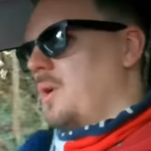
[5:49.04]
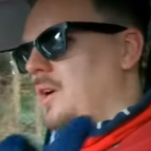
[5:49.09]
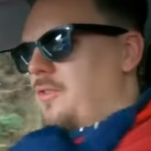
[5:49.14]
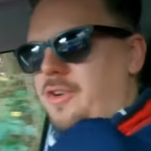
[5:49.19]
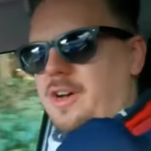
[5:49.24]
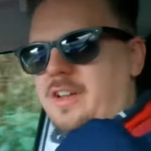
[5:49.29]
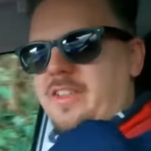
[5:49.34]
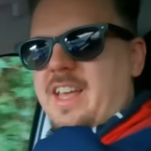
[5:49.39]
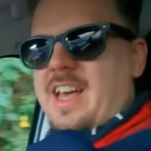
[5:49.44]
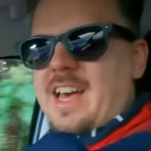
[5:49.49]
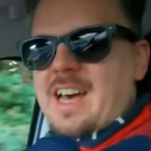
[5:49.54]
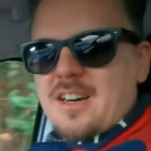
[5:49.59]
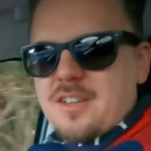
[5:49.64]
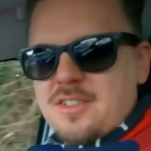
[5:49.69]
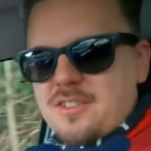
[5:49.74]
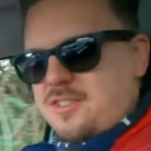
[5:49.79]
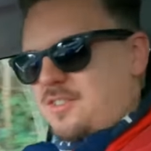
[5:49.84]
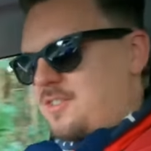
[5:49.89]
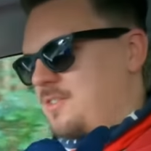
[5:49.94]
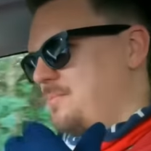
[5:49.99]
Well, I found the
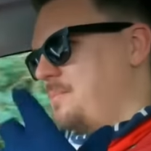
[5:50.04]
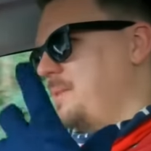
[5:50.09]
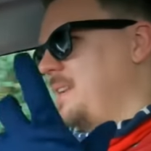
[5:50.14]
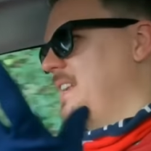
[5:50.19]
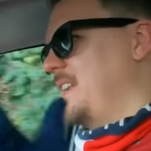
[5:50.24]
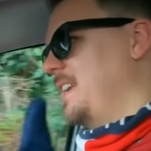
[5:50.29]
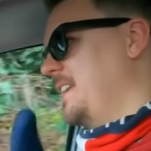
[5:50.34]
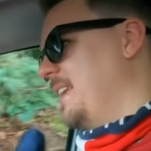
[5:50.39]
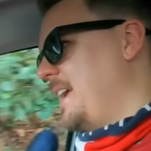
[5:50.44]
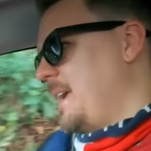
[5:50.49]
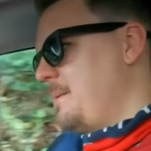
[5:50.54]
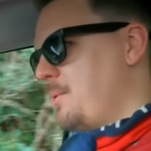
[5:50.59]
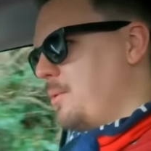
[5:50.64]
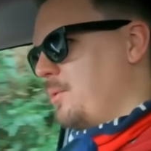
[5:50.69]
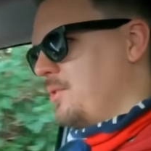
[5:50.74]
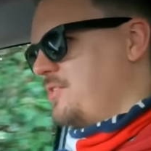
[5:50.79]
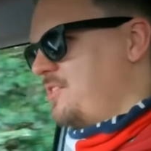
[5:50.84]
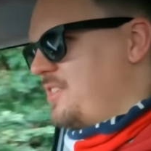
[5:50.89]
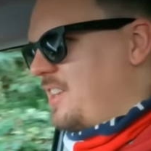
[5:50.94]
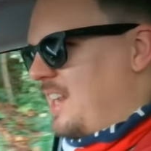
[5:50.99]
house, but then their neighbour
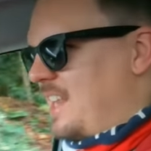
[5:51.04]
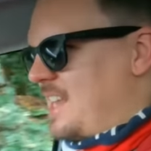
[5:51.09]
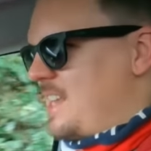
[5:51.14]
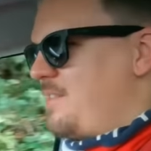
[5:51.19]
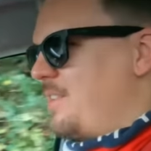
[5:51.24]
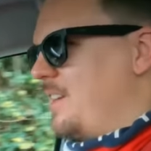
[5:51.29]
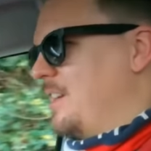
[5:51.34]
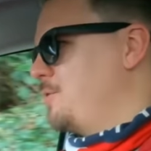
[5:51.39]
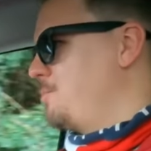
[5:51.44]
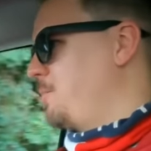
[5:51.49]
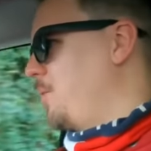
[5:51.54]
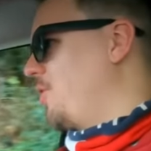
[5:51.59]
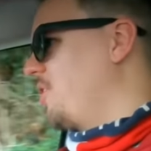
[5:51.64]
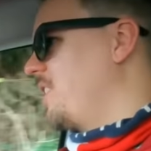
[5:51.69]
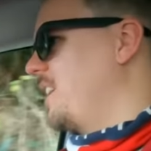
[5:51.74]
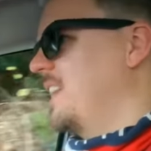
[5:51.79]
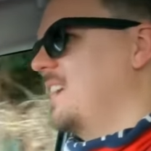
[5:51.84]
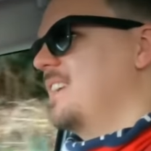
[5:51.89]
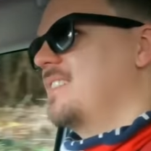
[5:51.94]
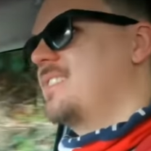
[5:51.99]
wants to leave and I was
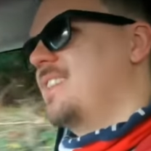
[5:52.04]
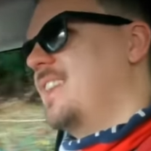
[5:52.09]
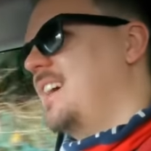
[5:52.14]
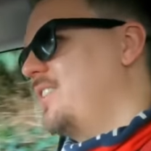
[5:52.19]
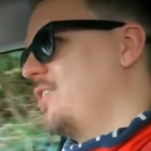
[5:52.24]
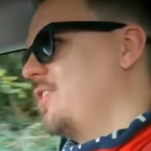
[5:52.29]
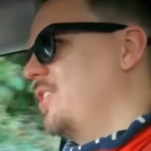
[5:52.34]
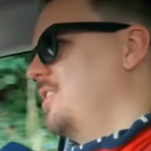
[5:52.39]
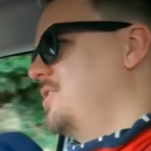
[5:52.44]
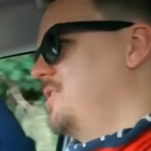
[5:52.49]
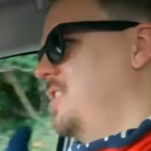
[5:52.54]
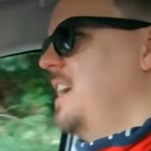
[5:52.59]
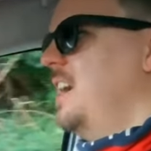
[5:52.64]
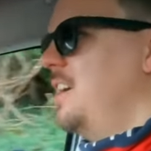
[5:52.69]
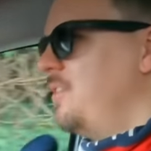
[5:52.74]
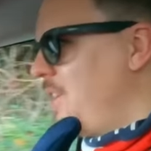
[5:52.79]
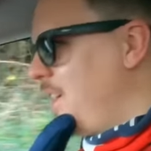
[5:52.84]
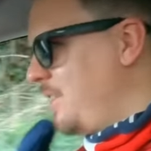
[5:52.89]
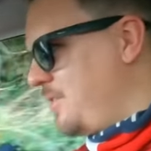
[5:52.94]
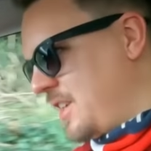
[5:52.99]
blocking it, so now I've got to
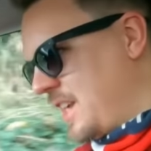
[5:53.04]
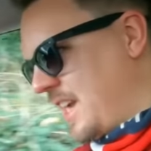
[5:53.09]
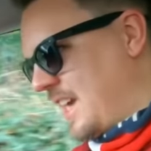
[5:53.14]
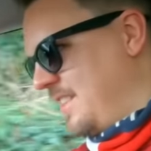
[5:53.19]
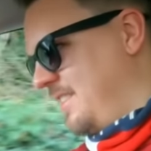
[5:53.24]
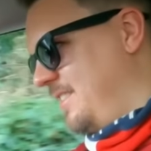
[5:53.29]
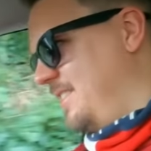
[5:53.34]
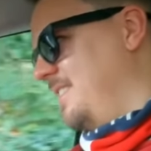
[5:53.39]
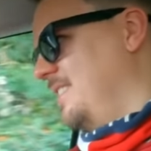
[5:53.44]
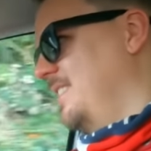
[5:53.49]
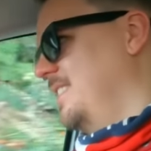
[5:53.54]
turn around again.